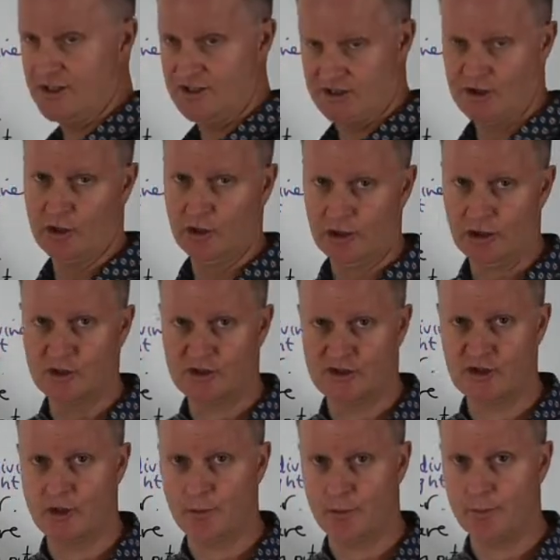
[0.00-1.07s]
and it's certainly
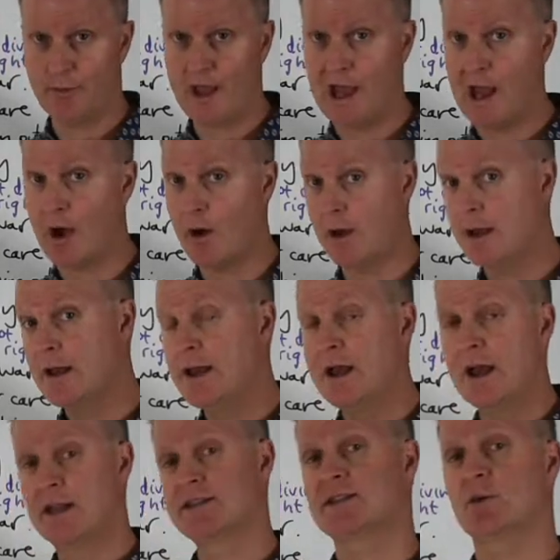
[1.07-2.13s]
concerned with power.
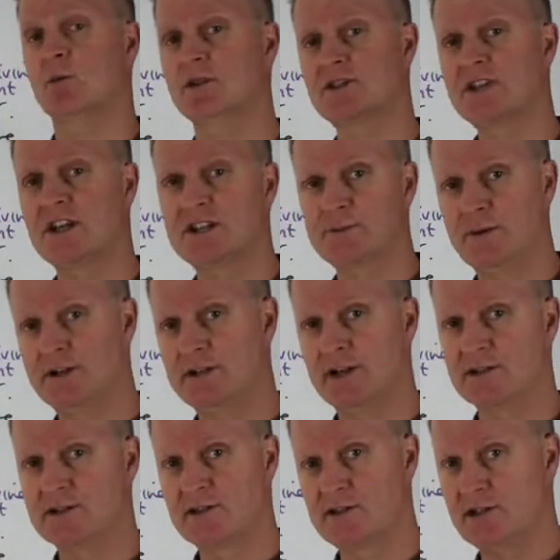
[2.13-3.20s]
And so what Shakespeare
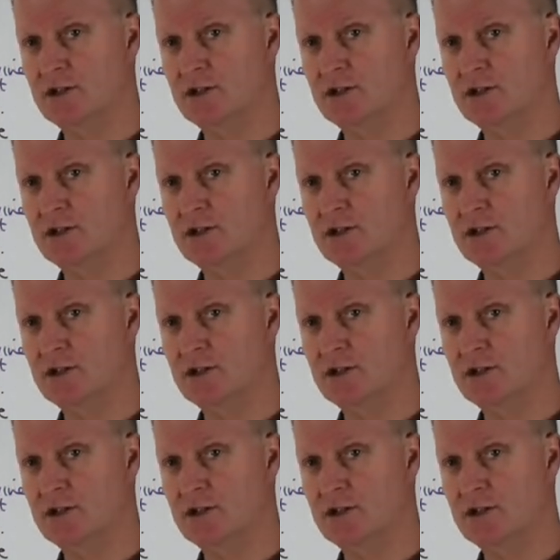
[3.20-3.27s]
does is he